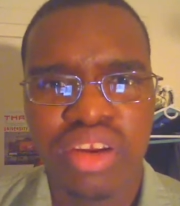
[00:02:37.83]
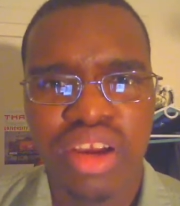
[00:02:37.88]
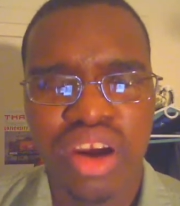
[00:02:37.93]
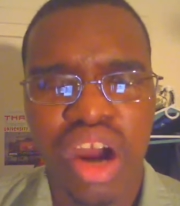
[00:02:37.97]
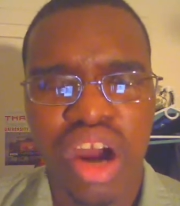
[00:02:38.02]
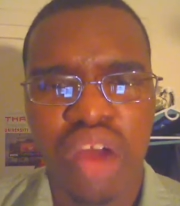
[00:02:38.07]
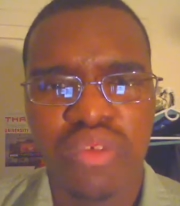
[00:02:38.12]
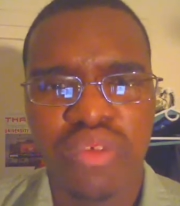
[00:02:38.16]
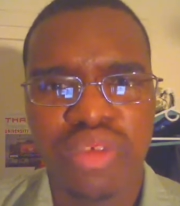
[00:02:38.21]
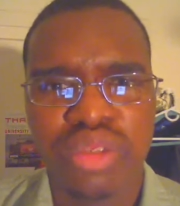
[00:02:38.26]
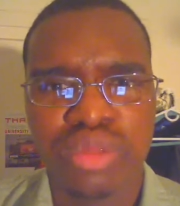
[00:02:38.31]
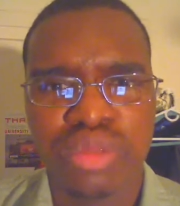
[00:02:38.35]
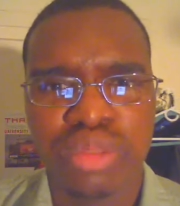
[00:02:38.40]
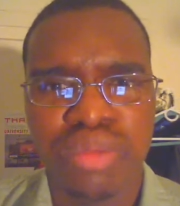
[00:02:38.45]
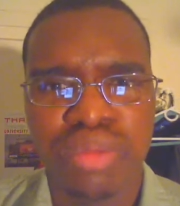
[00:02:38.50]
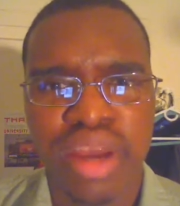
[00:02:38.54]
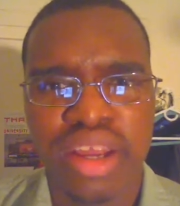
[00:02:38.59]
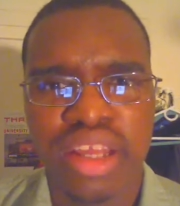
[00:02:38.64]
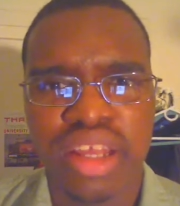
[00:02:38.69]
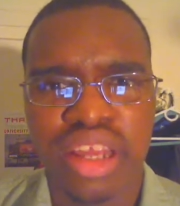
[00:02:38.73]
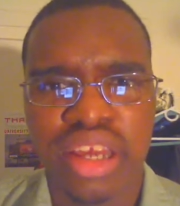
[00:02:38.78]
offer some
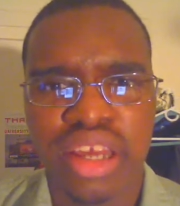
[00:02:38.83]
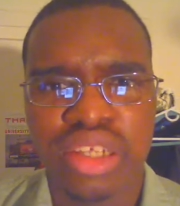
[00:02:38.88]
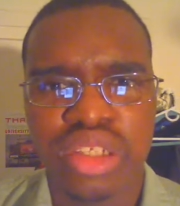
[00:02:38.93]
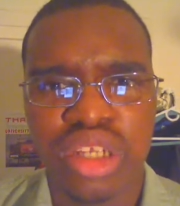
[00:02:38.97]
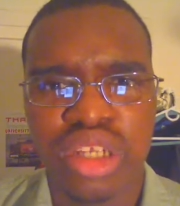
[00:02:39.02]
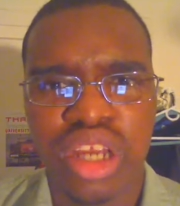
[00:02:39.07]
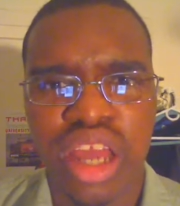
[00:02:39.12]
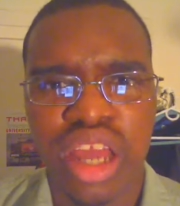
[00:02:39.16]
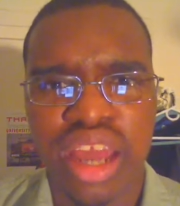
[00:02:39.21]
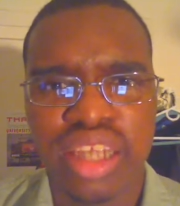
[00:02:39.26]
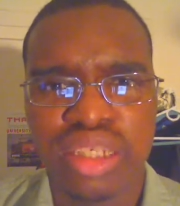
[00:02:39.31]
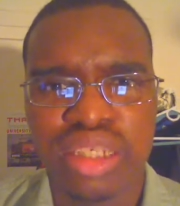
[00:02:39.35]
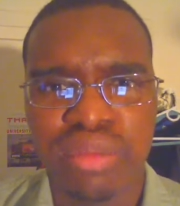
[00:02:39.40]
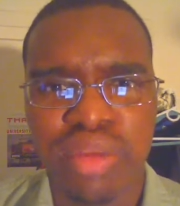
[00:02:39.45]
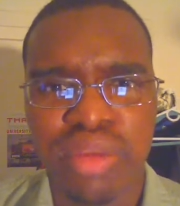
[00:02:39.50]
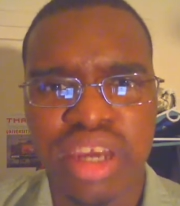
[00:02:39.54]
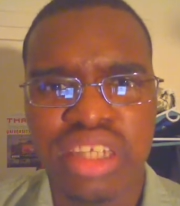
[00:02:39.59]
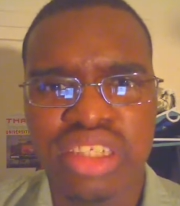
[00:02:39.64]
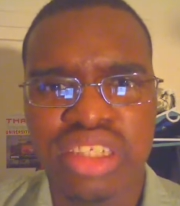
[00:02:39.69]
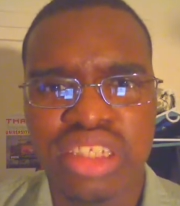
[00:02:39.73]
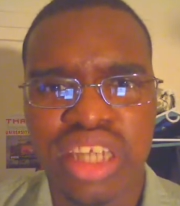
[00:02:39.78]
speculation and some
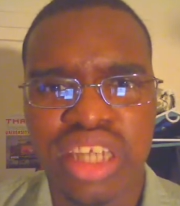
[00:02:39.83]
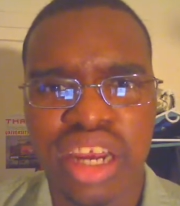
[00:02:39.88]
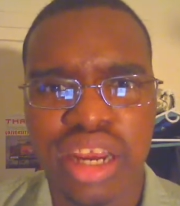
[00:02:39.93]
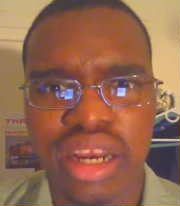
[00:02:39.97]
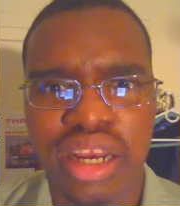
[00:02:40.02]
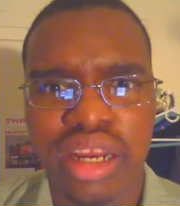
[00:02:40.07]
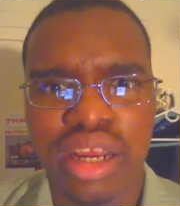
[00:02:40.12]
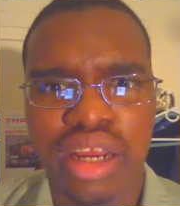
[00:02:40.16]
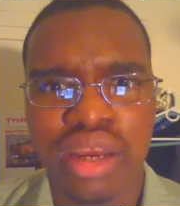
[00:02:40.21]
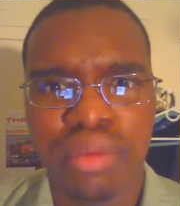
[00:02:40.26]
insight.